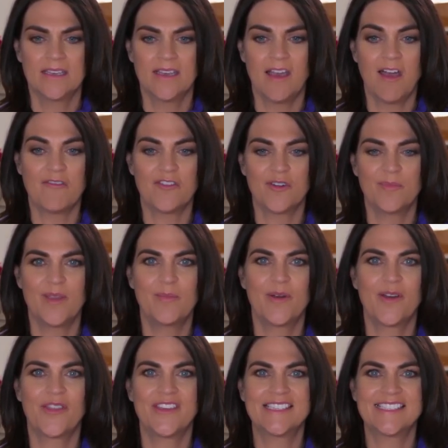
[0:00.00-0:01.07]
offered me
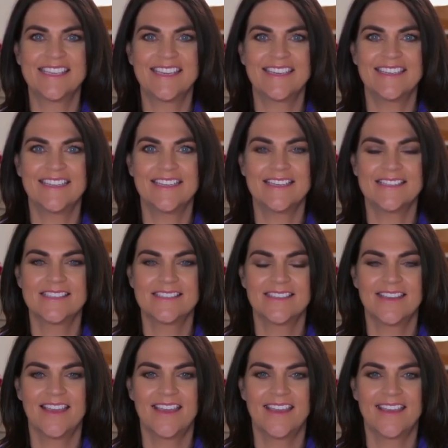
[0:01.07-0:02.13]
both his kidneys,
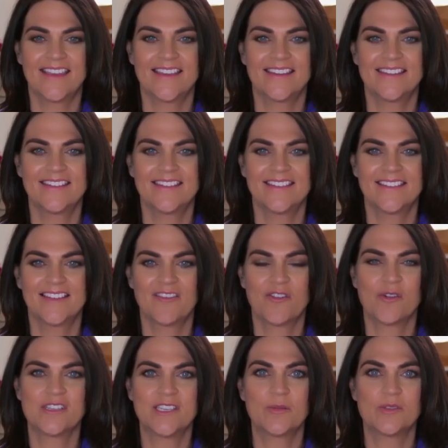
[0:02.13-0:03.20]
and of
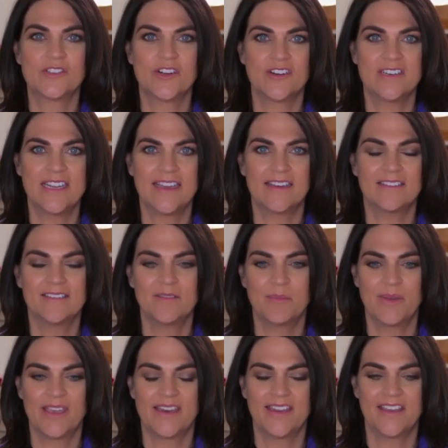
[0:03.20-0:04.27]
course he was turned down,
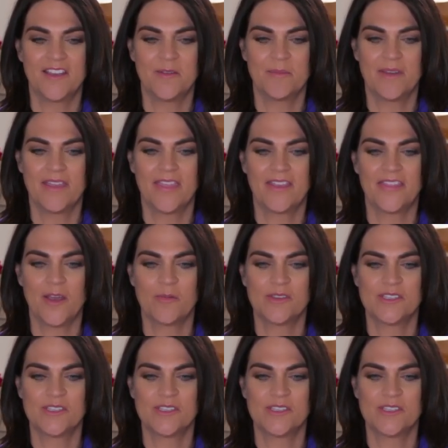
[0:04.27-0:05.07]
but I thought that was